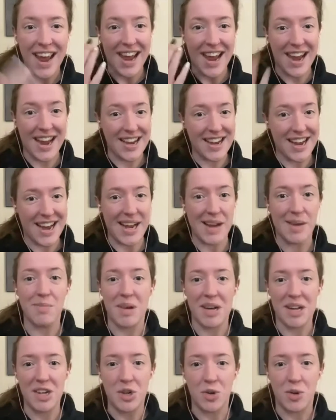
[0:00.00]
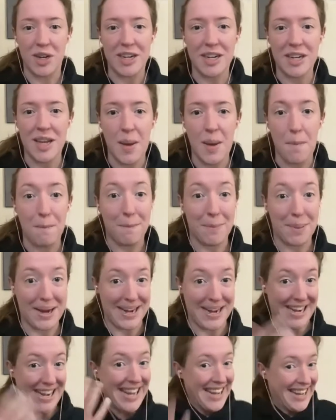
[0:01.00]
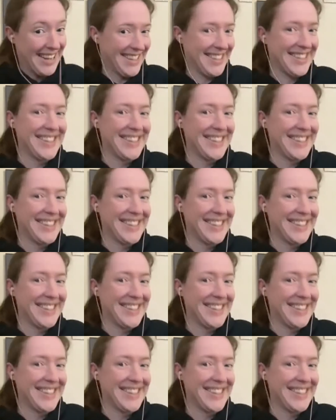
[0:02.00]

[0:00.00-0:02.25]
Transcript: and I am joined by...